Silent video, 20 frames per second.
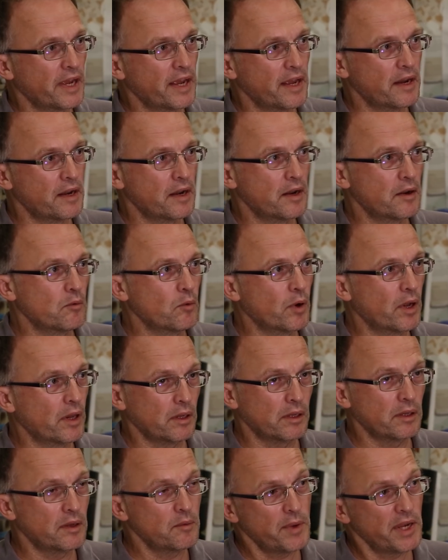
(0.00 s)
end.
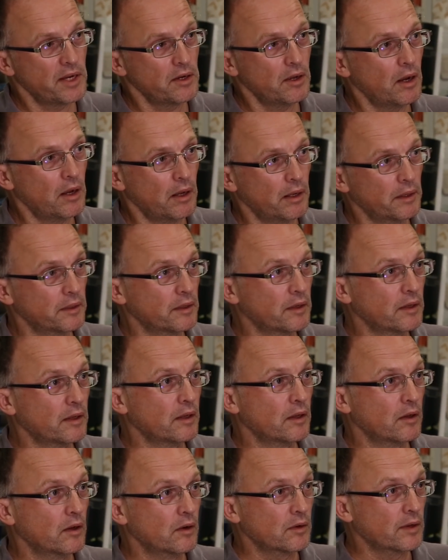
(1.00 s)
Well, it may not.
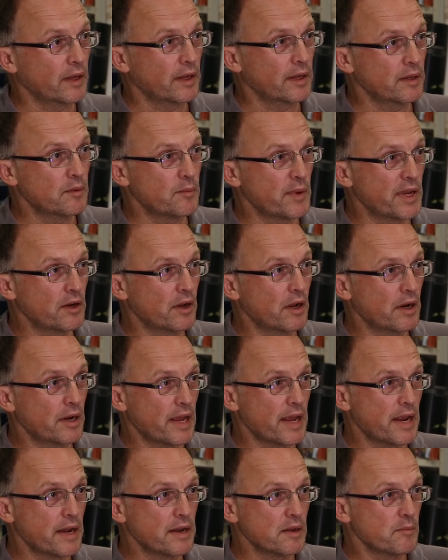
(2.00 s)
Okay, it may not
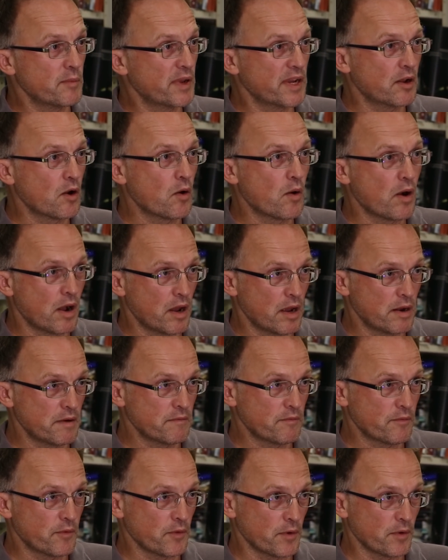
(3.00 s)
end. It may go
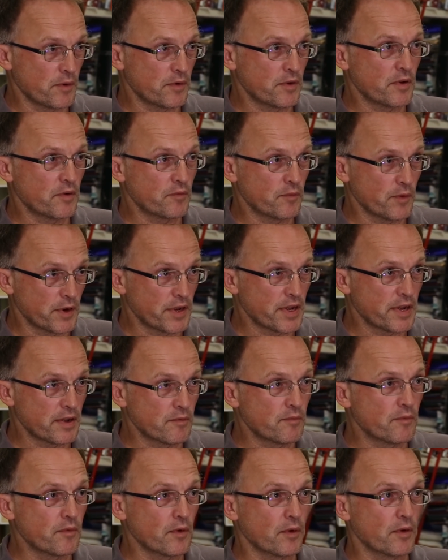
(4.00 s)
on for
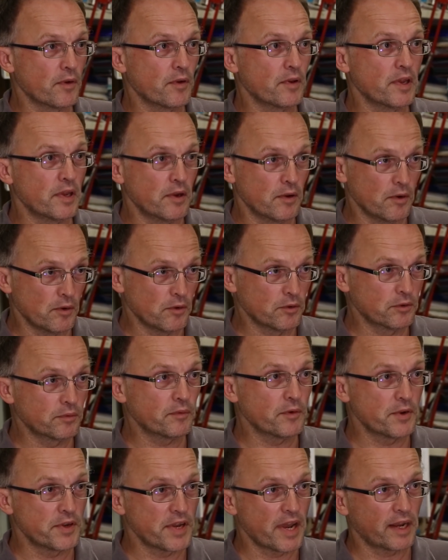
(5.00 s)
years,
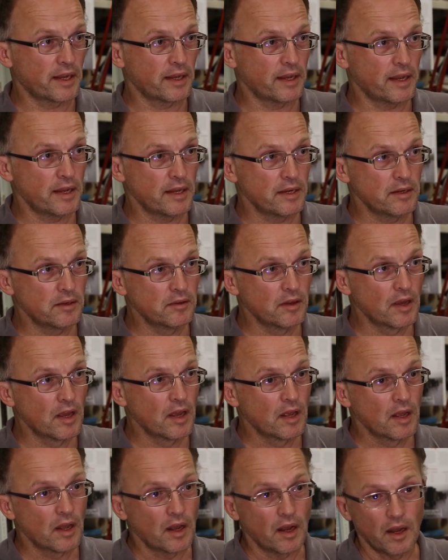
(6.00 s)
for decades.
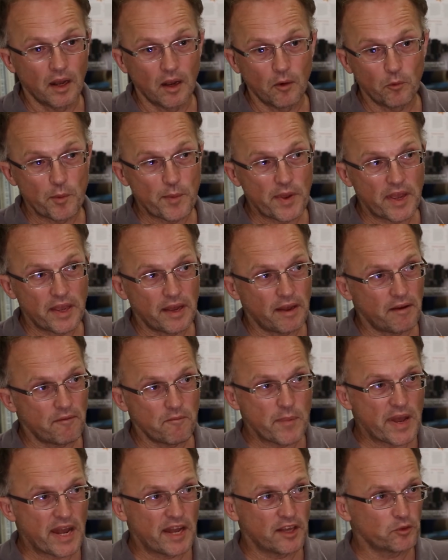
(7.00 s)
We may
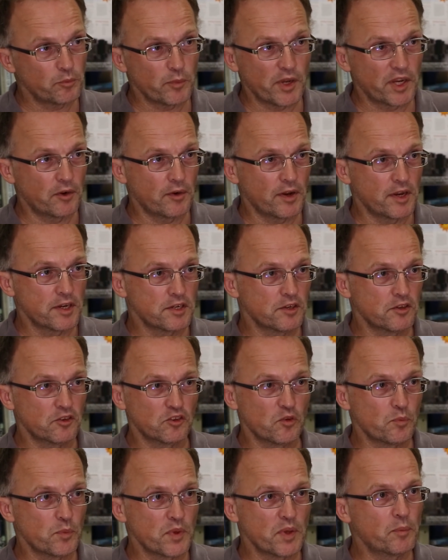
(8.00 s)
have mass
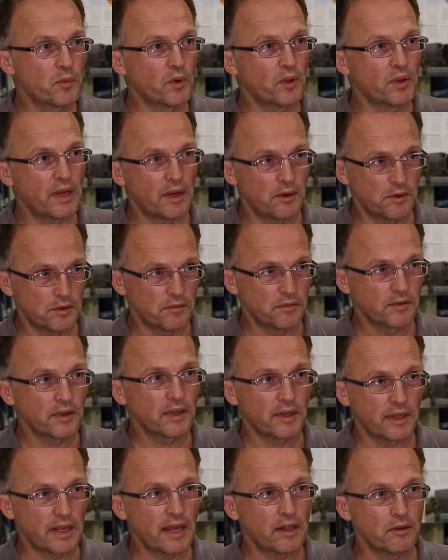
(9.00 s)
migrations of people out of
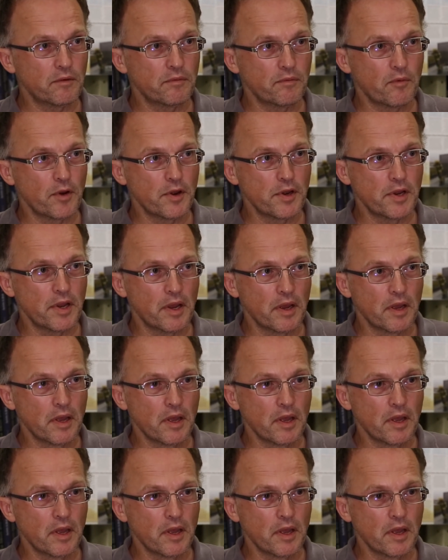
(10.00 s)
California.